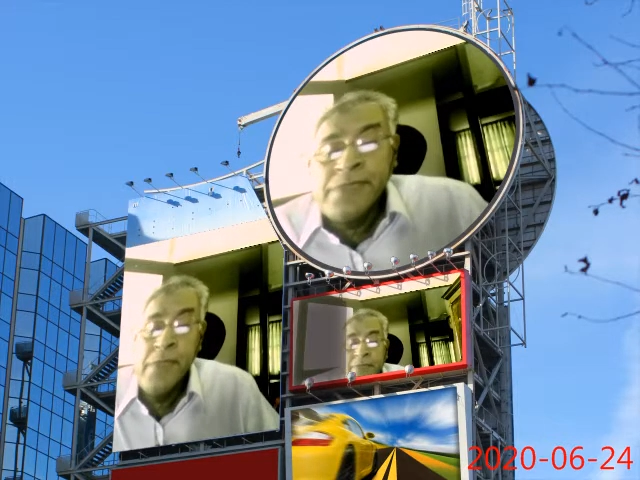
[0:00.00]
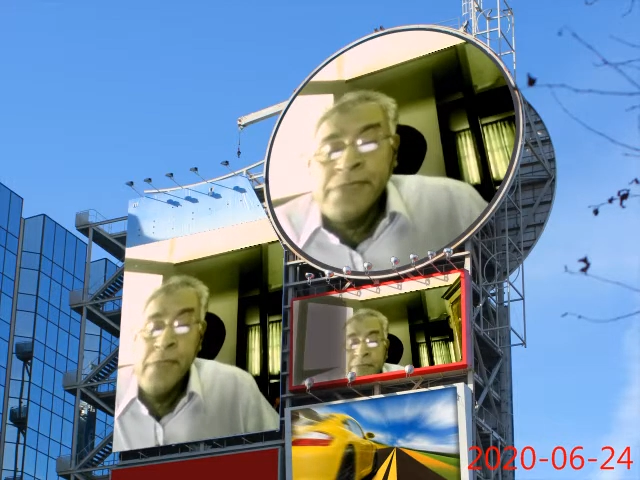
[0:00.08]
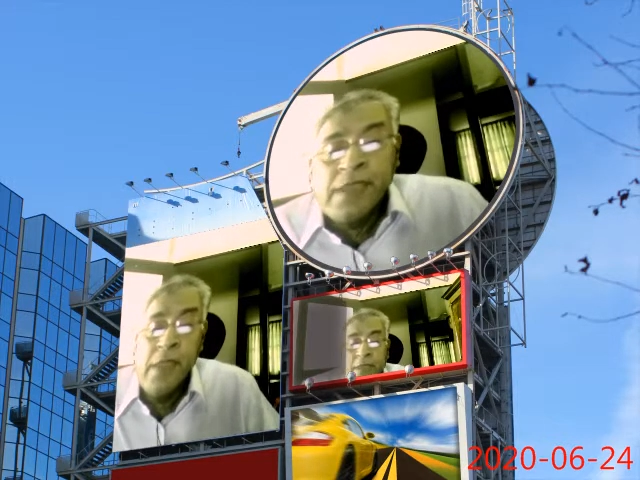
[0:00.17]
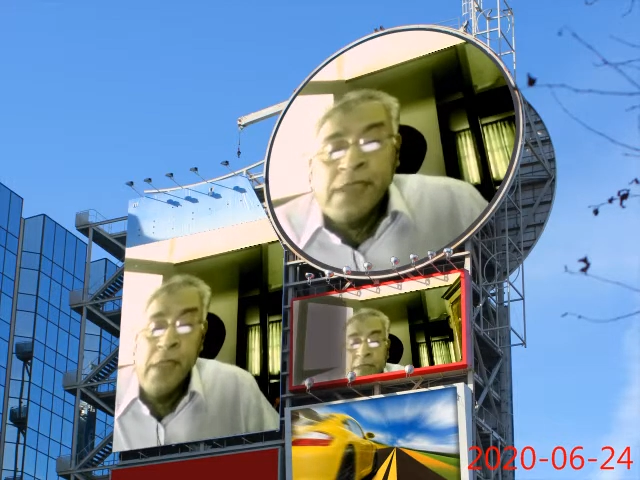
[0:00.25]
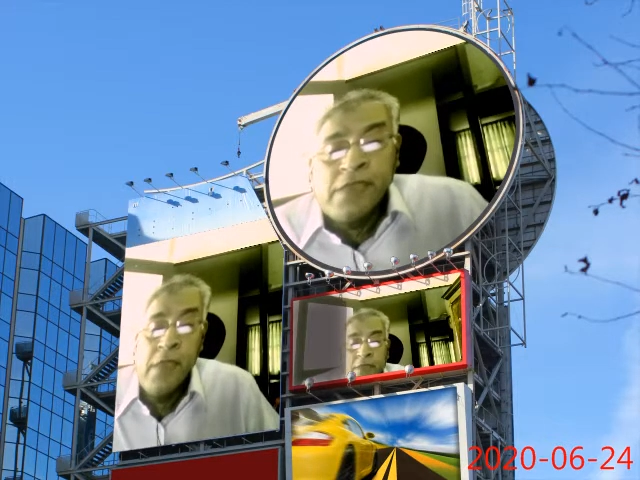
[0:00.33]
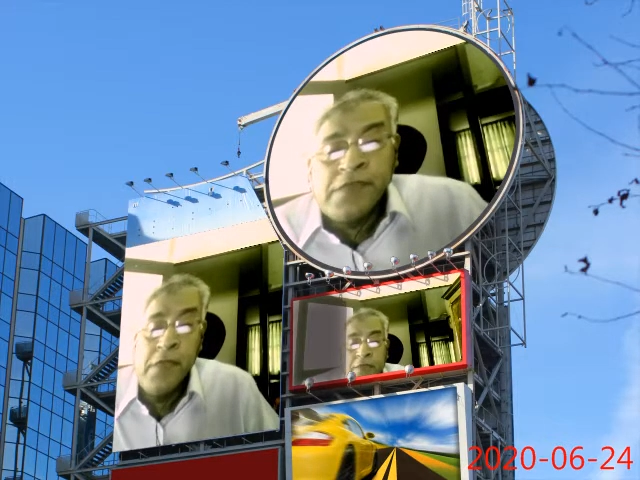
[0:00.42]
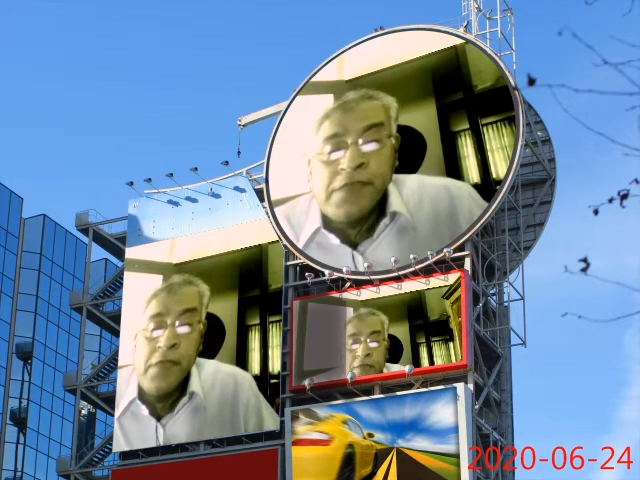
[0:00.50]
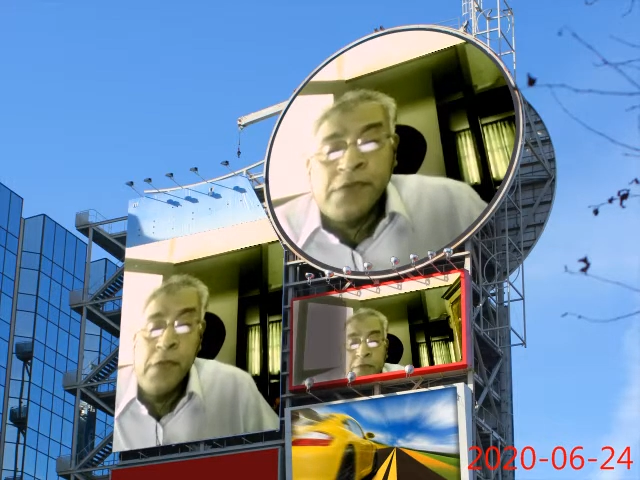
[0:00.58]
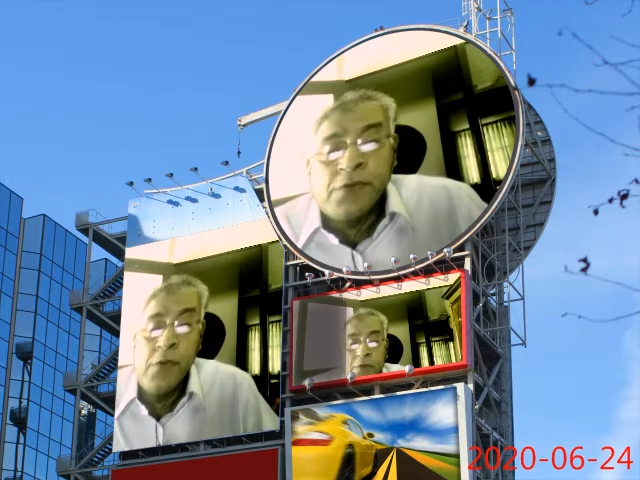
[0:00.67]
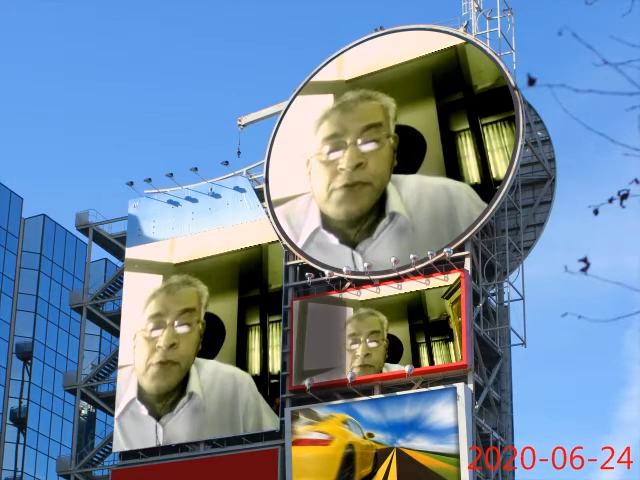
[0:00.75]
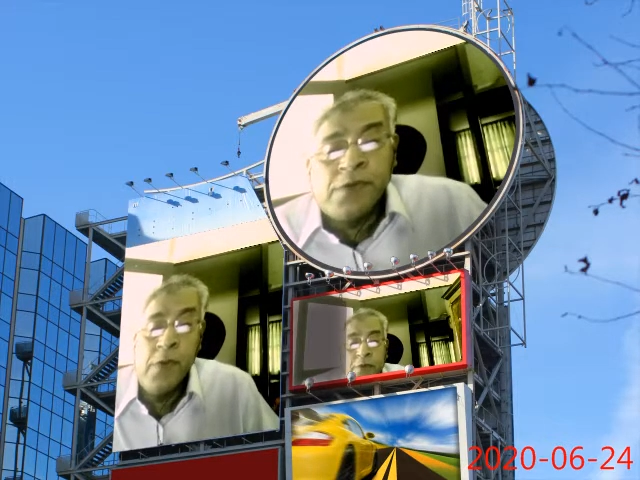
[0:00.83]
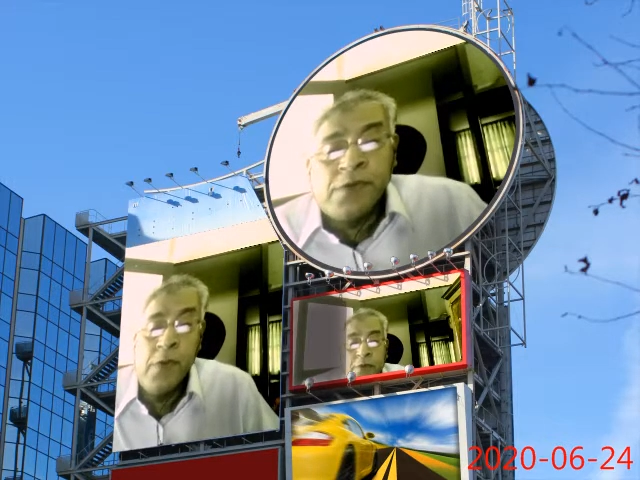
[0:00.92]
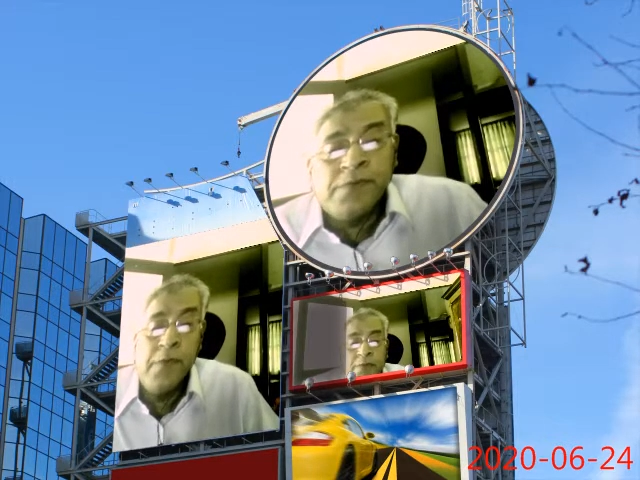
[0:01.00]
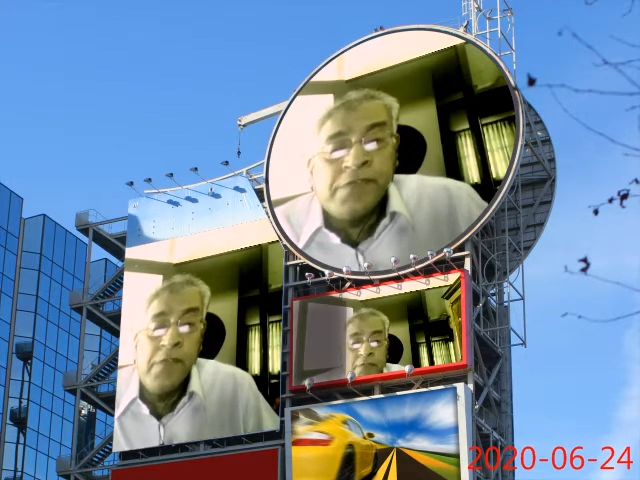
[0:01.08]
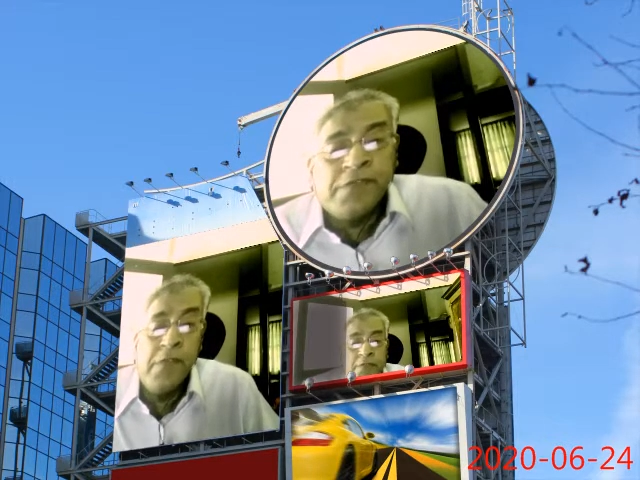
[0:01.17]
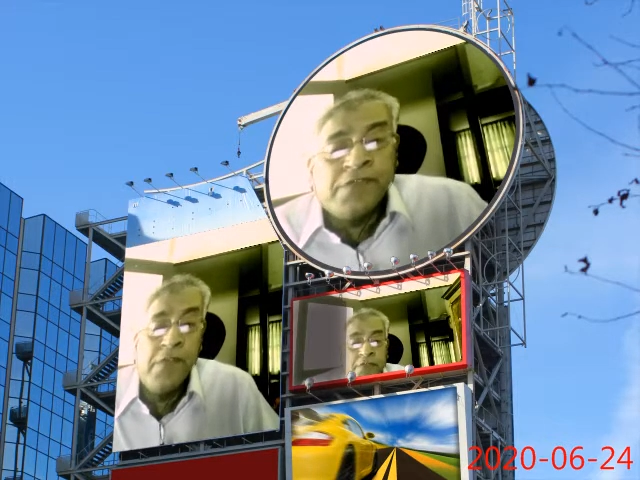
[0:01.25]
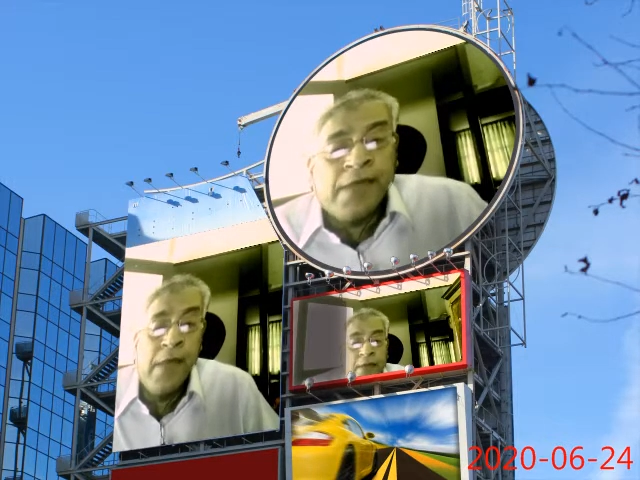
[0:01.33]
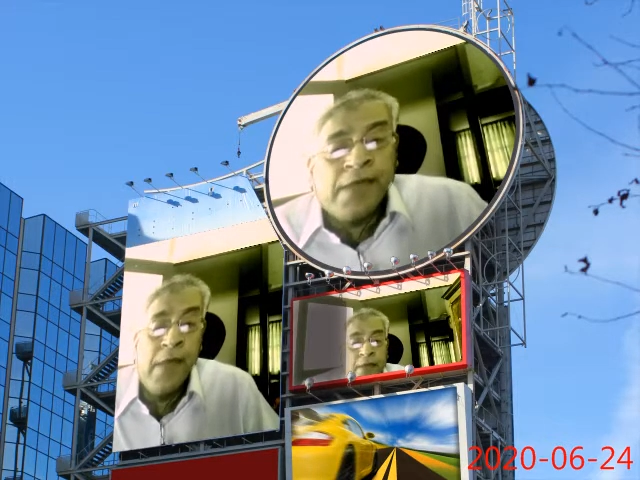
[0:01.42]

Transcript: If you grew up with family